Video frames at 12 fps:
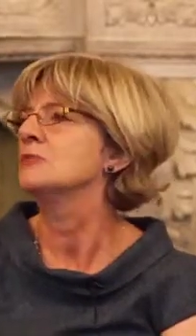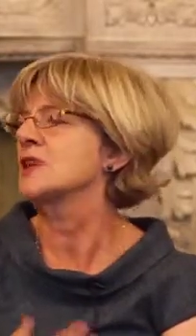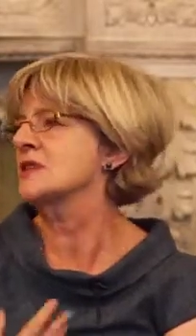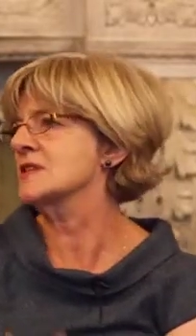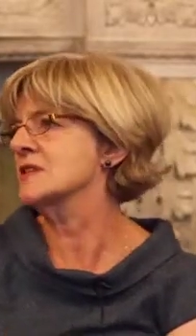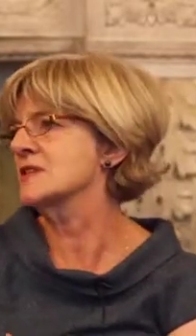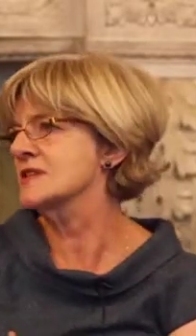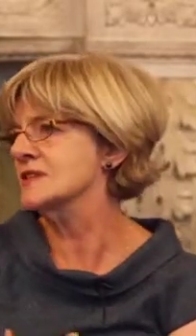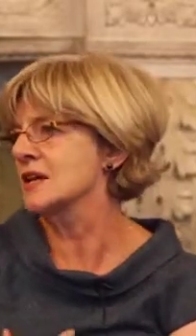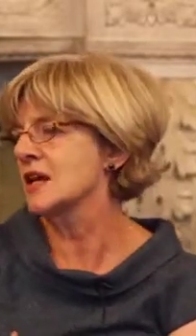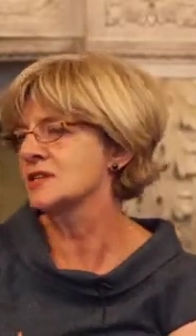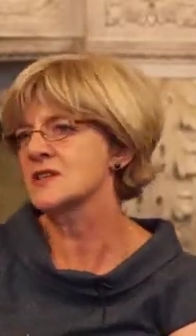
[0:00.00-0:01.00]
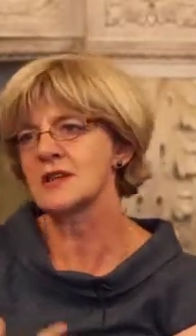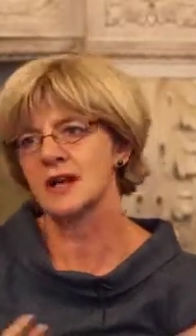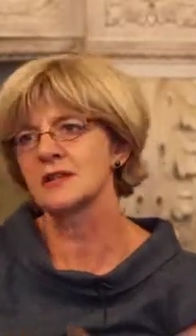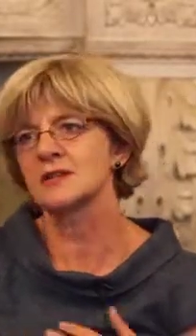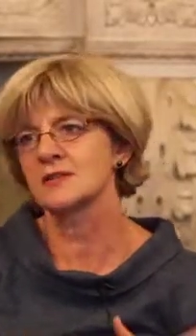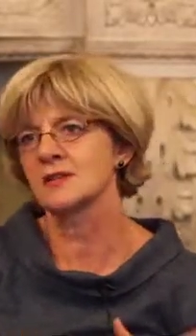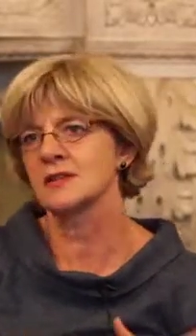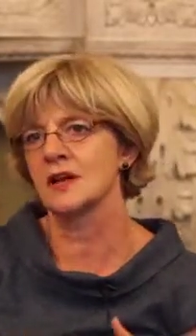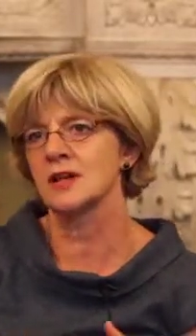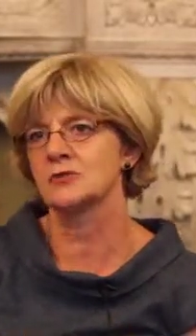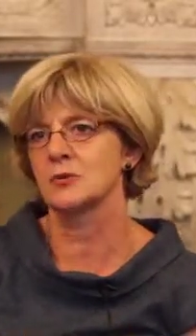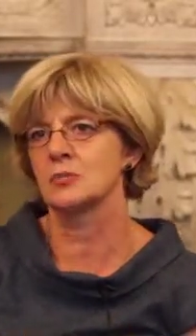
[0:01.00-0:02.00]
Because in the second and
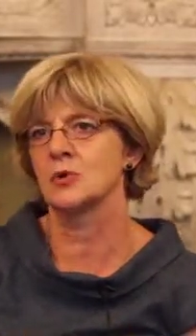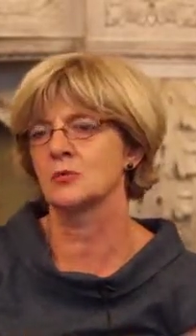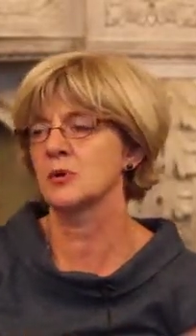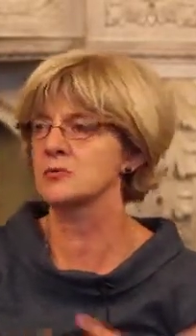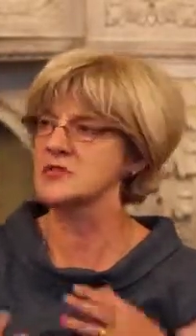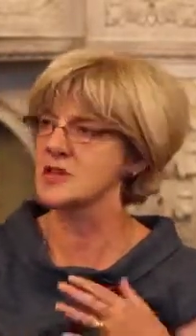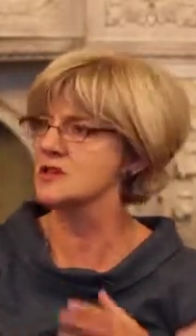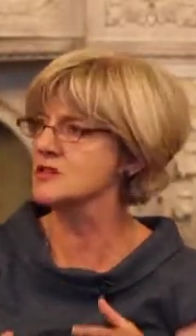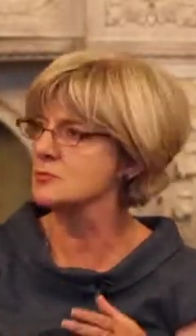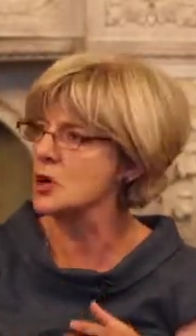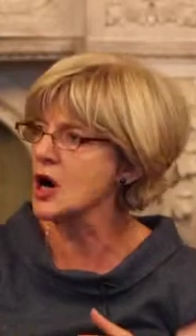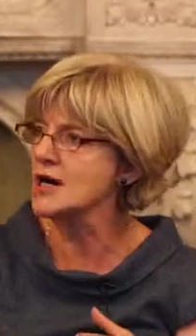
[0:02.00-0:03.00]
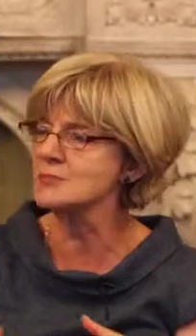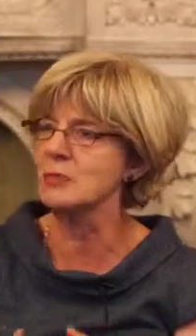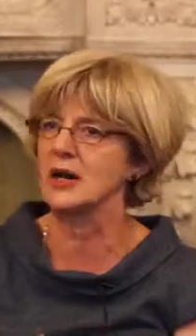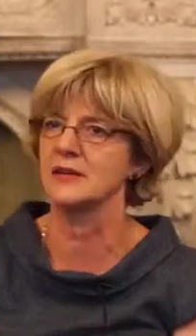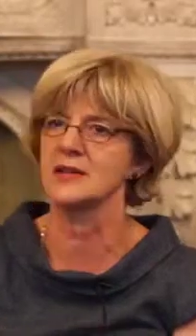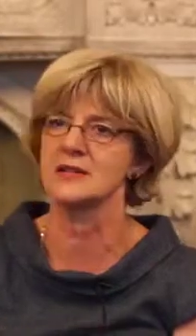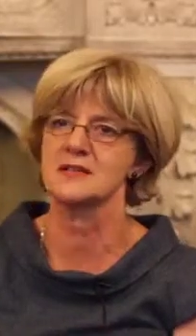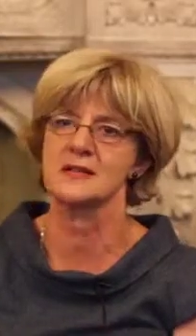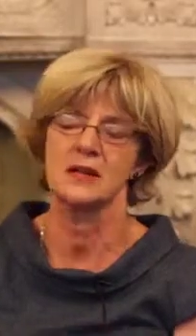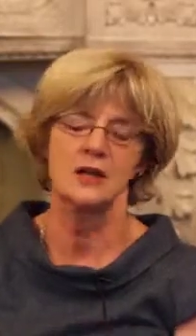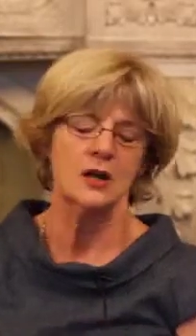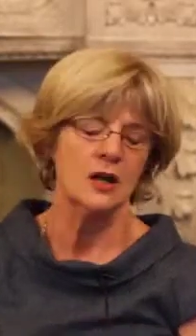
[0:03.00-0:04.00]
third report, we were so surprised by this